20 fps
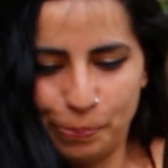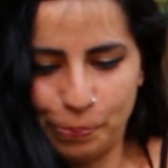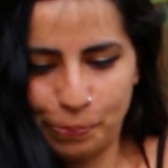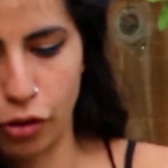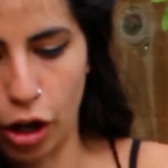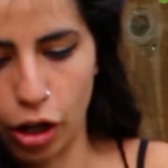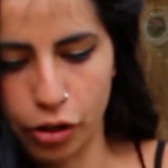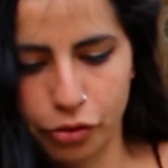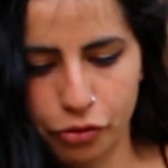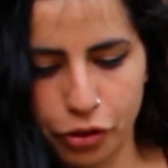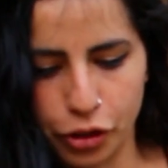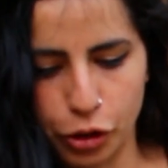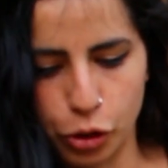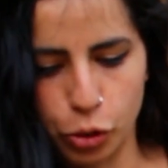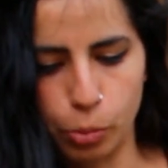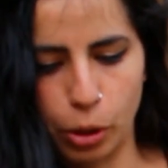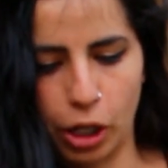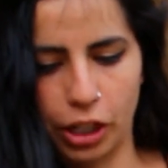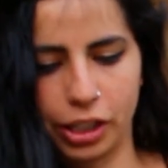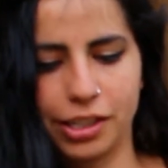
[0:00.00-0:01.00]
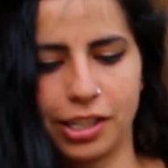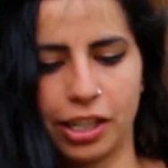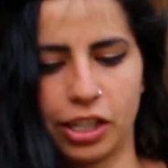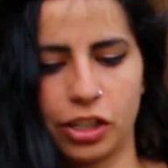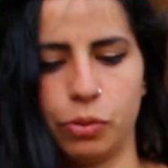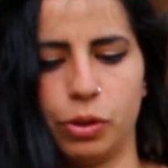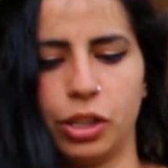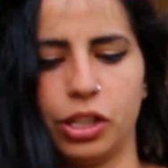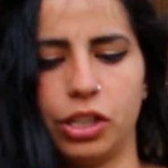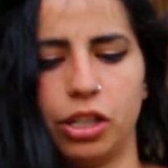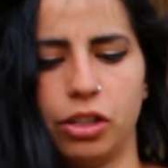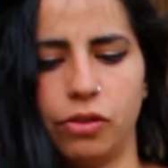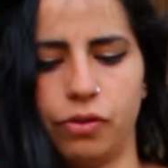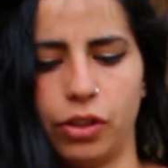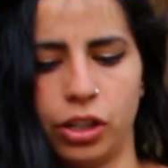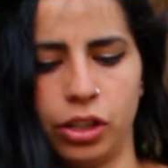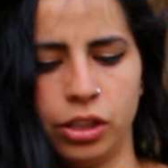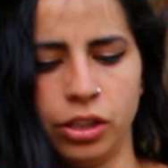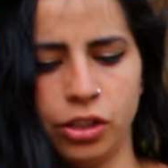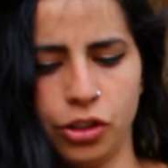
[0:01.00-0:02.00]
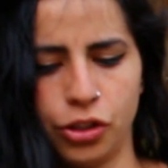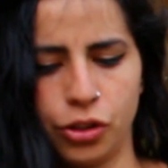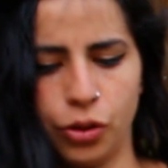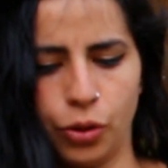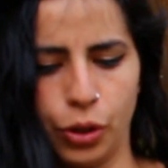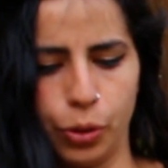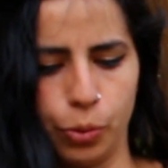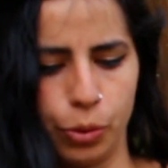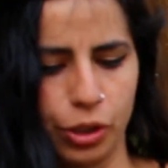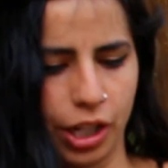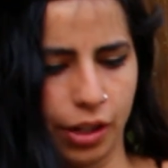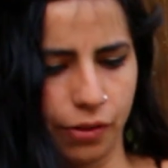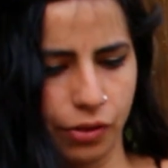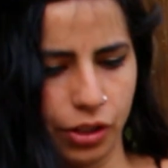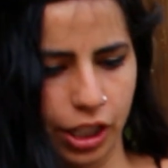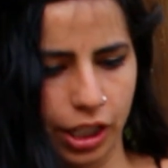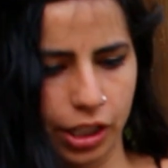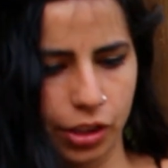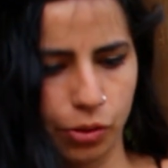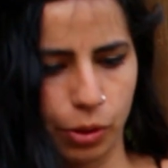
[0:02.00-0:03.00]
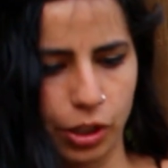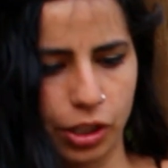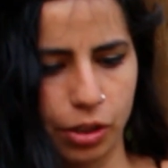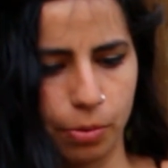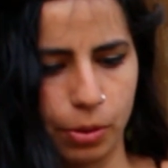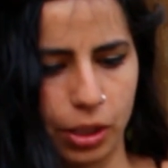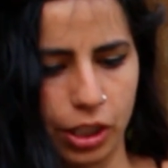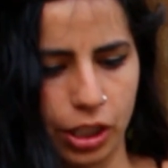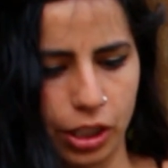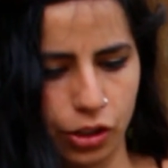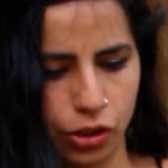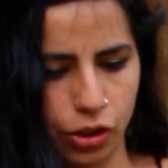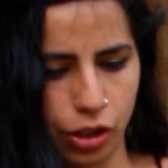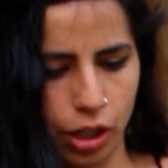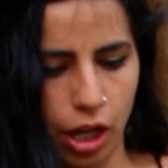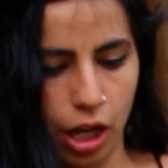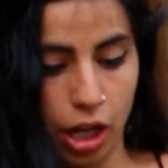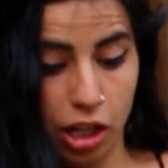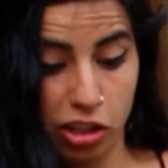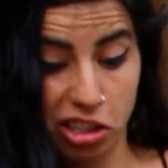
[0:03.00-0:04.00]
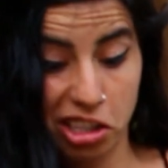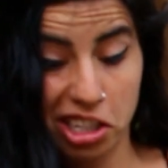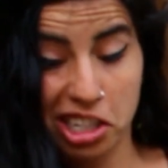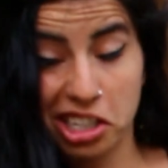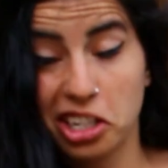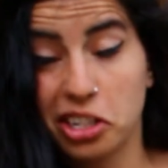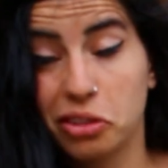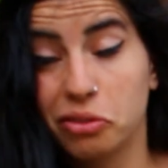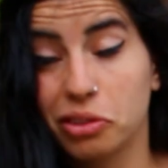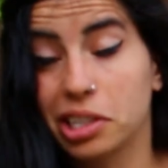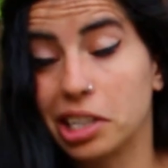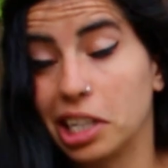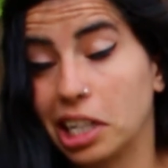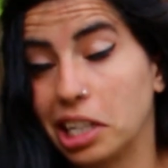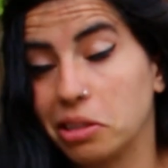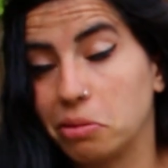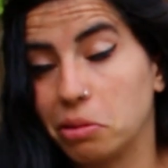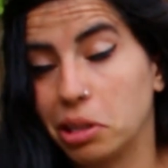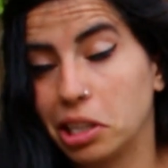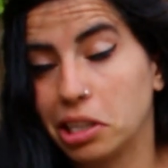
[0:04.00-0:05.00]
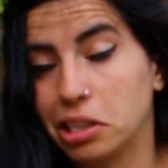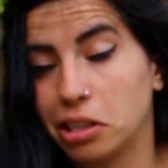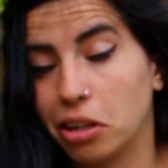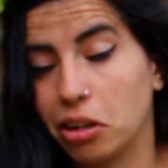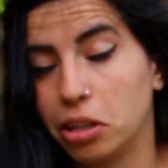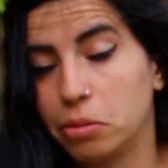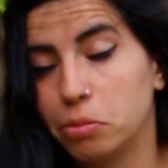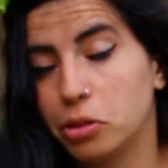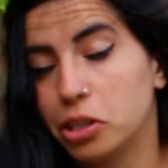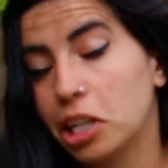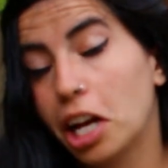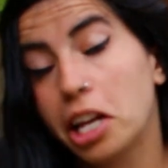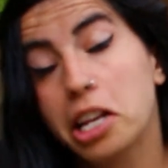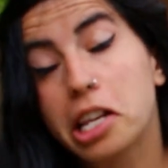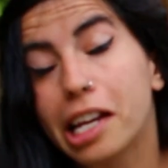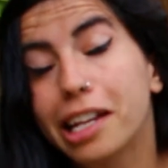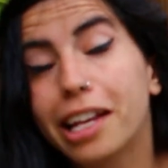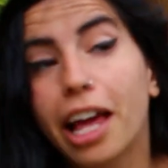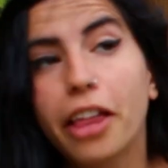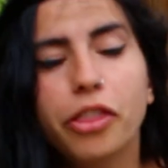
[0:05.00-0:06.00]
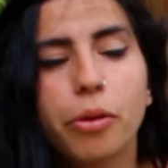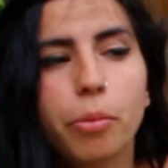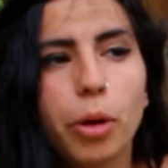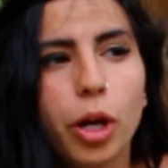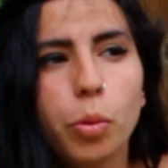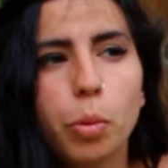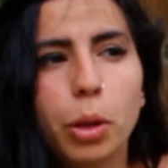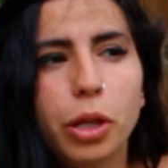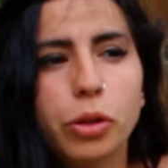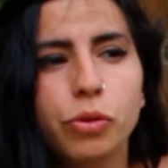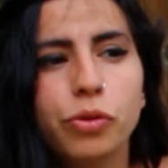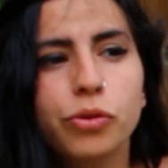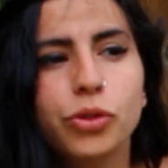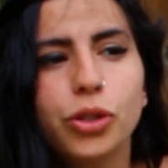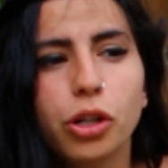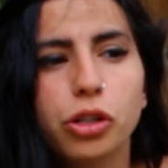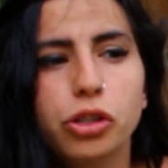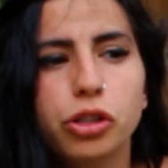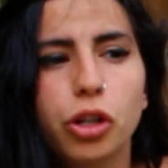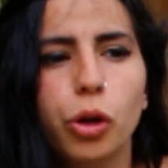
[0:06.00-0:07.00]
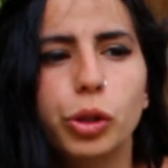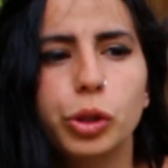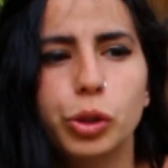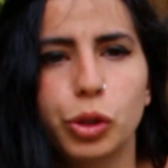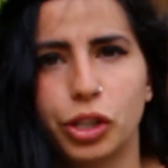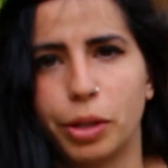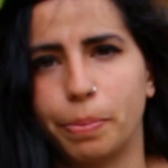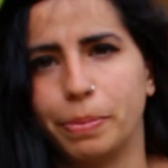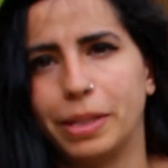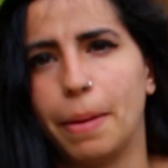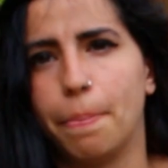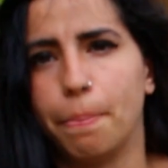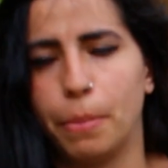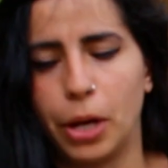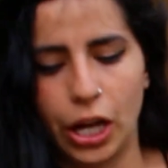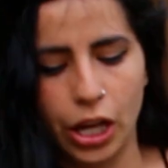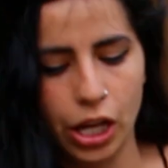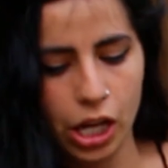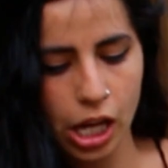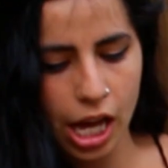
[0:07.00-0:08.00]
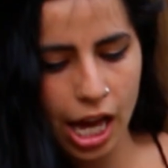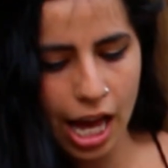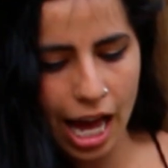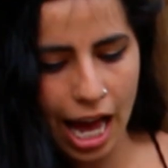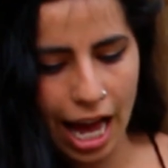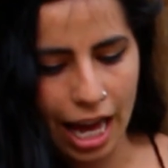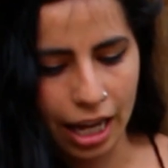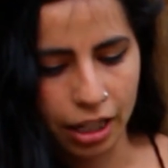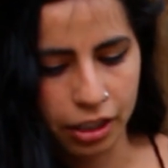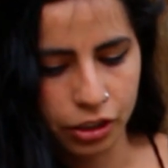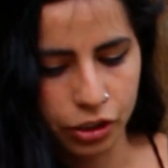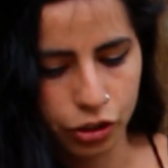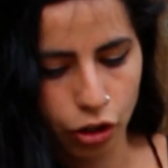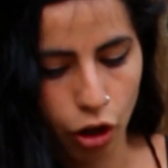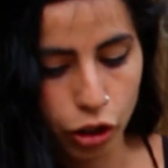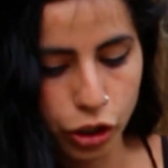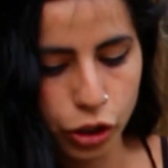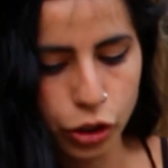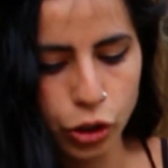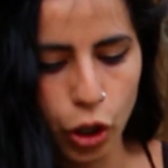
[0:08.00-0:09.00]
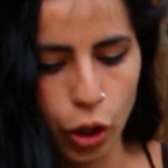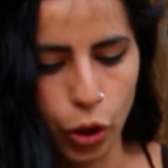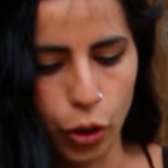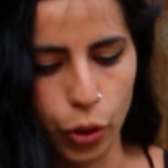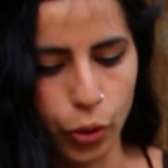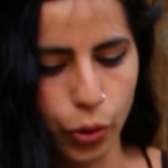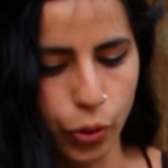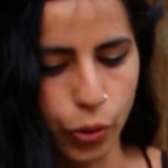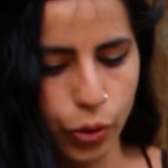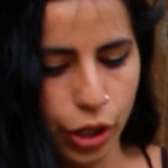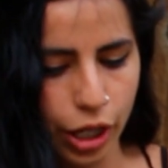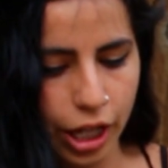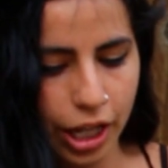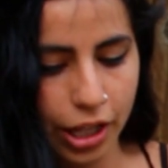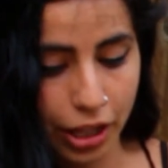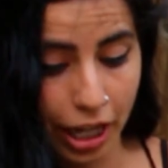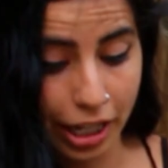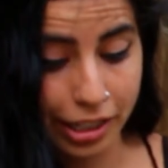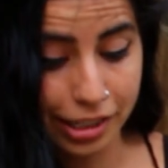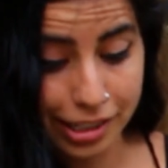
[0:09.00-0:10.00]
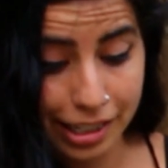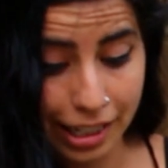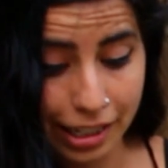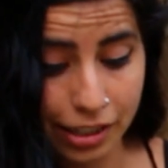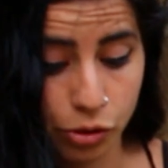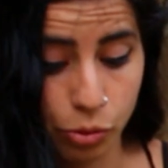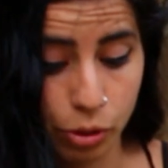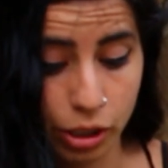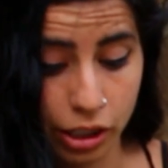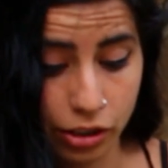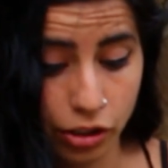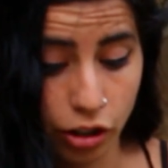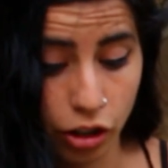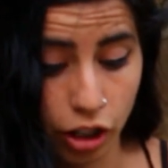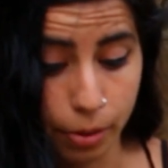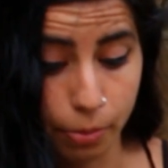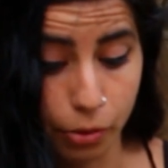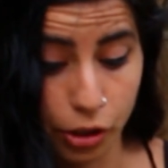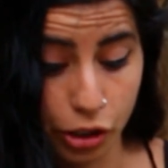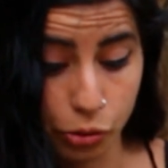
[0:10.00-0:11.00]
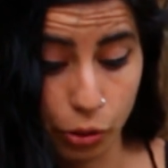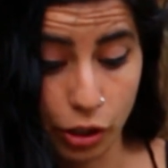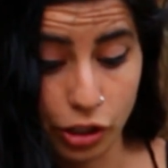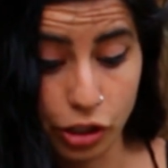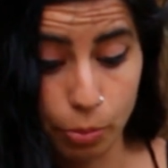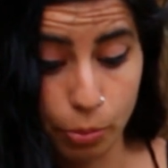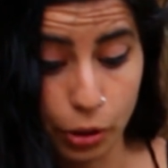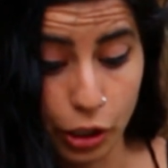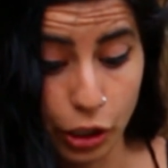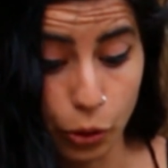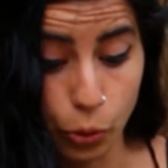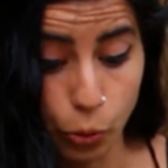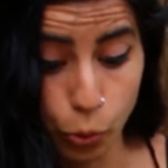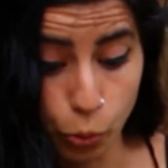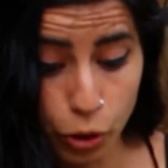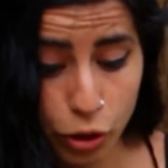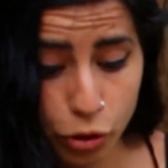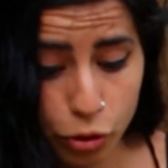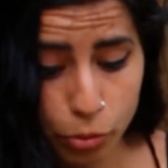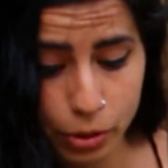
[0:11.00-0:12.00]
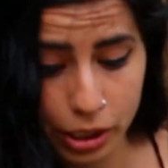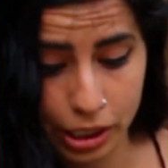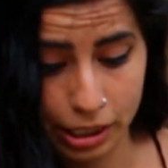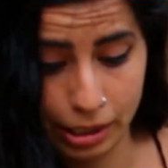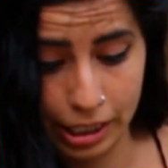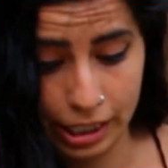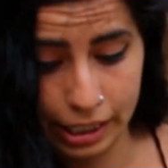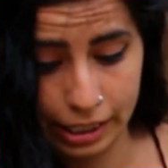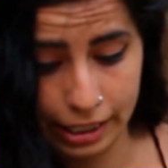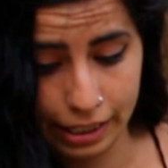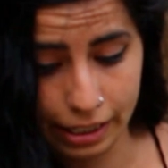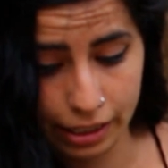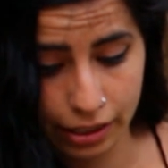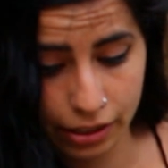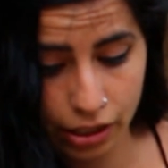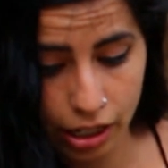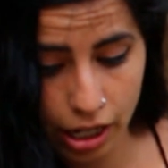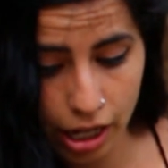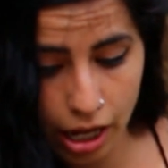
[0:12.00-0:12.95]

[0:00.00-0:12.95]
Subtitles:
I film like 6 weeks in advance, so I always have 6 recipes. So this is for 6 weeks times. At the moment we've just got into September, and I know that in 6 weeks time this recipe will be needed,